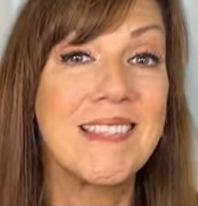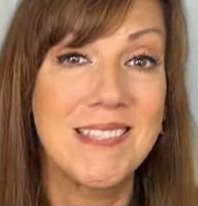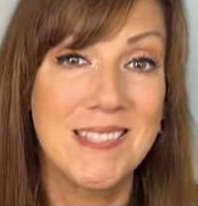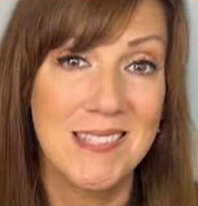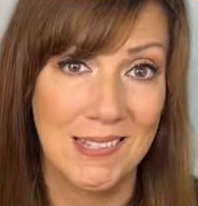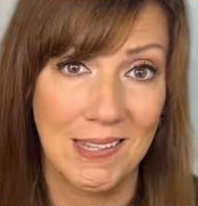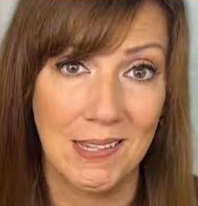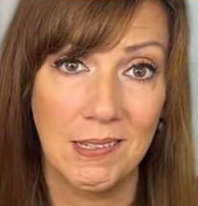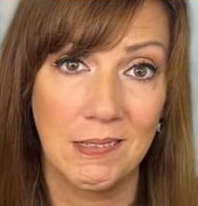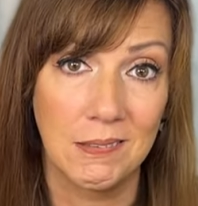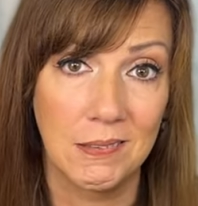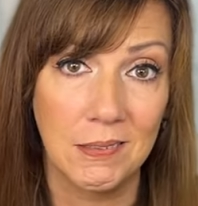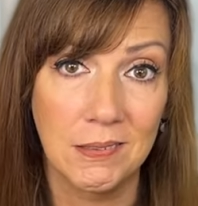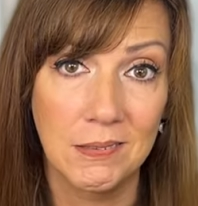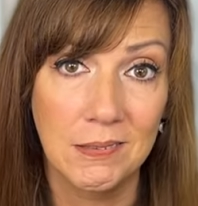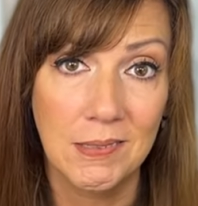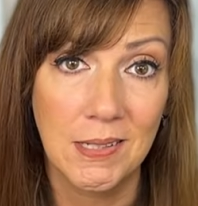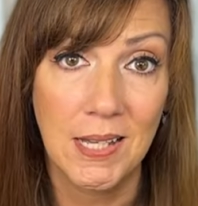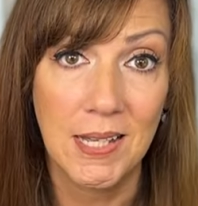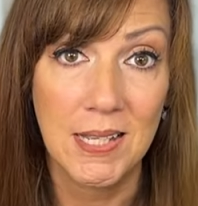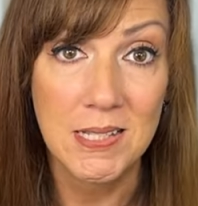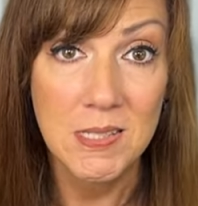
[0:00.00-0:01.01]
this cycle,
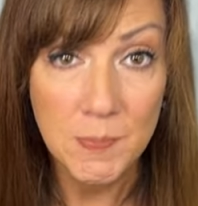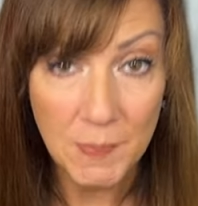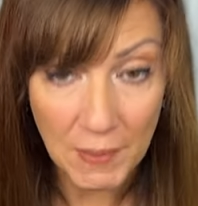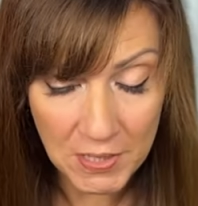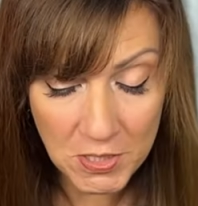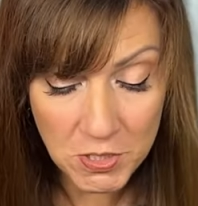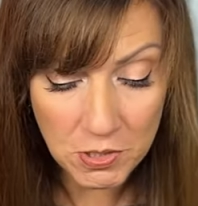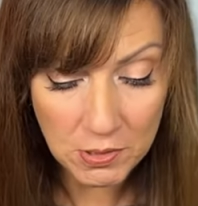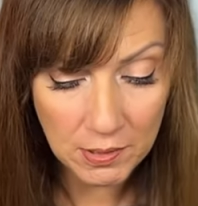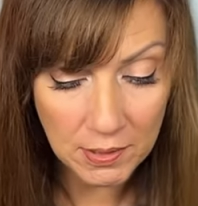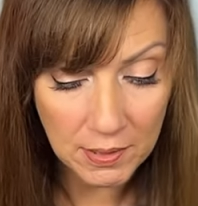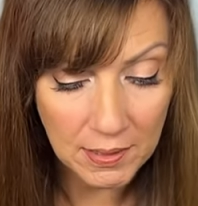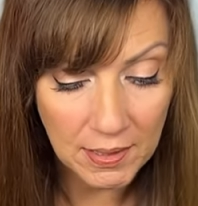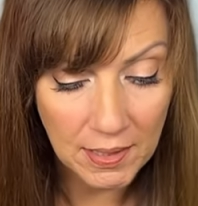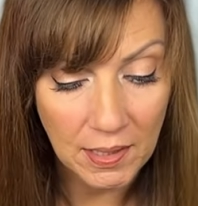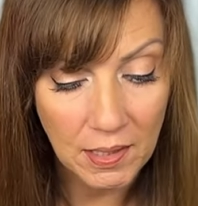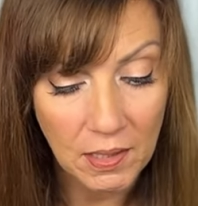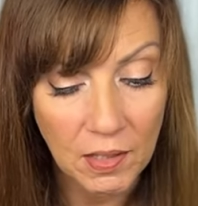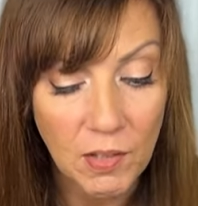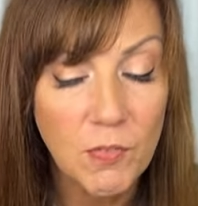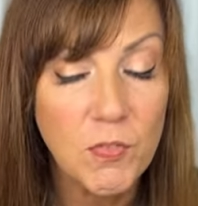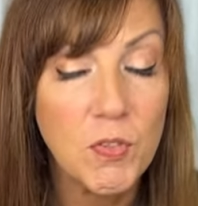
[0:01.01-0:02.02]
especially
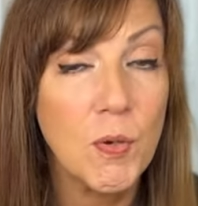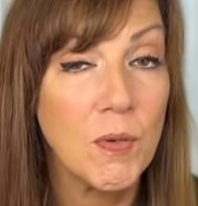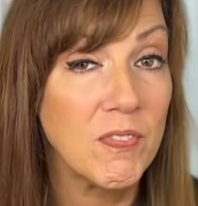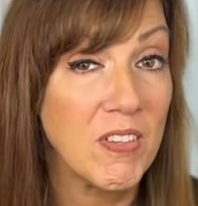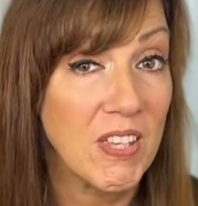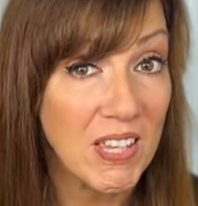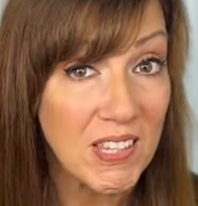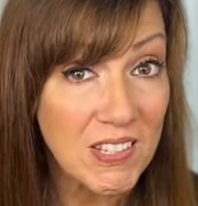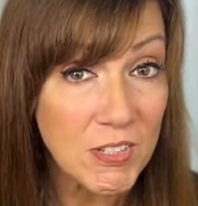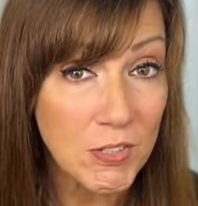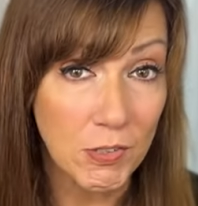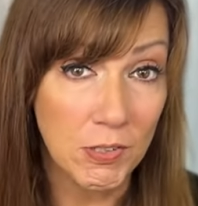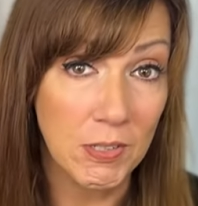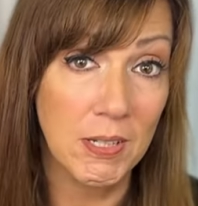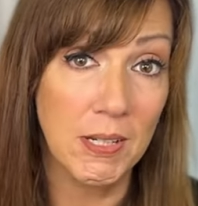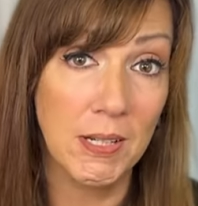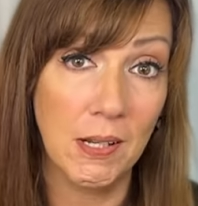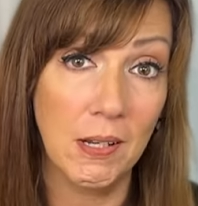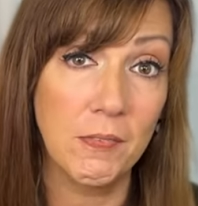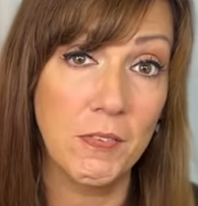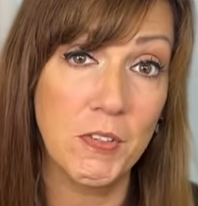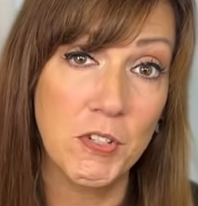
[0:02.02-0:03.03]
if you have a
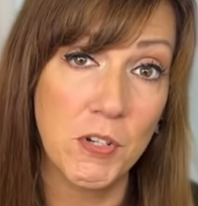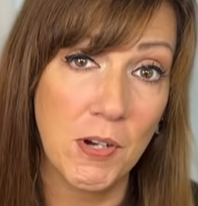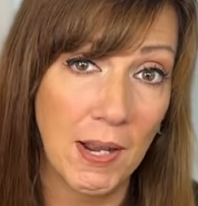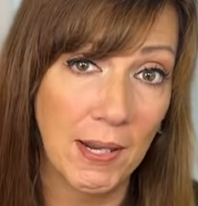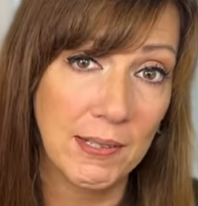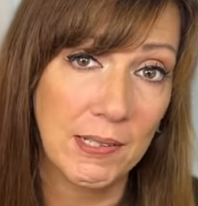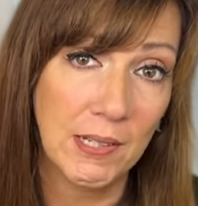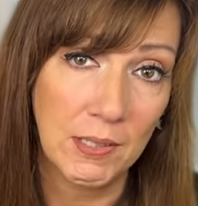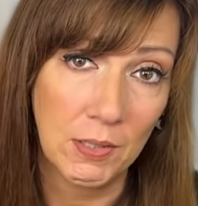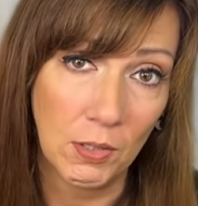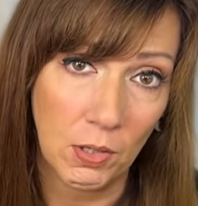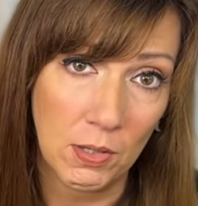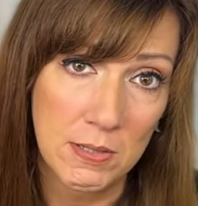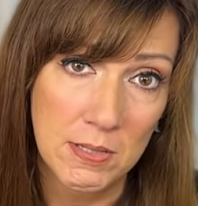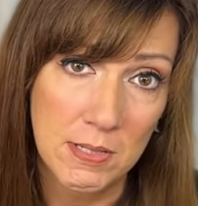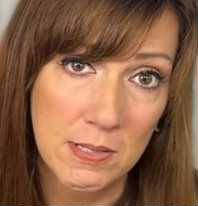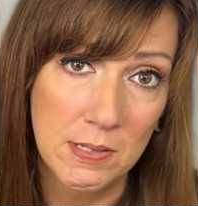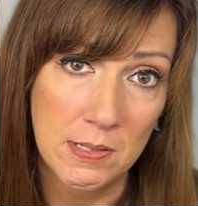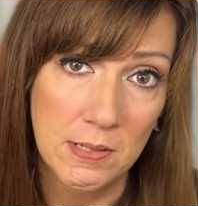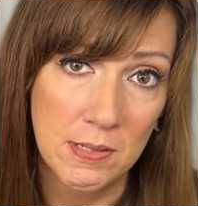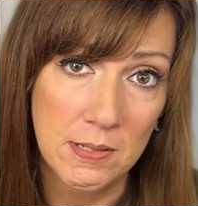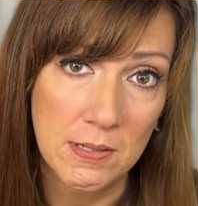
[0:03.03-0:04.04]
history of attracting
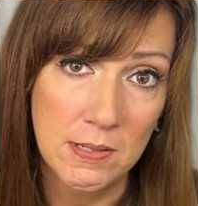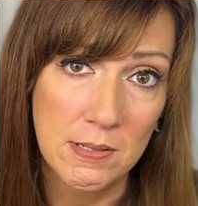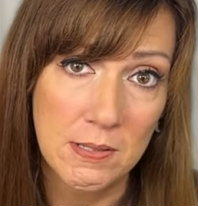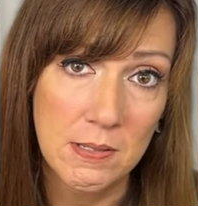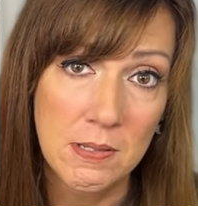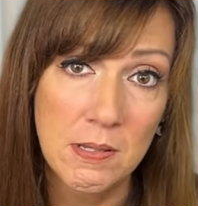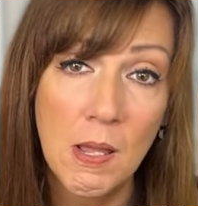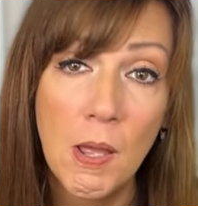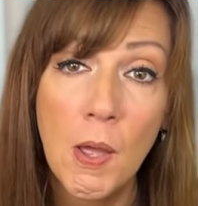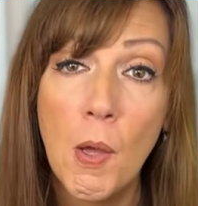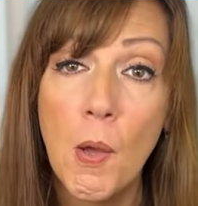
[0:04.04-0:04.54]
narcissists.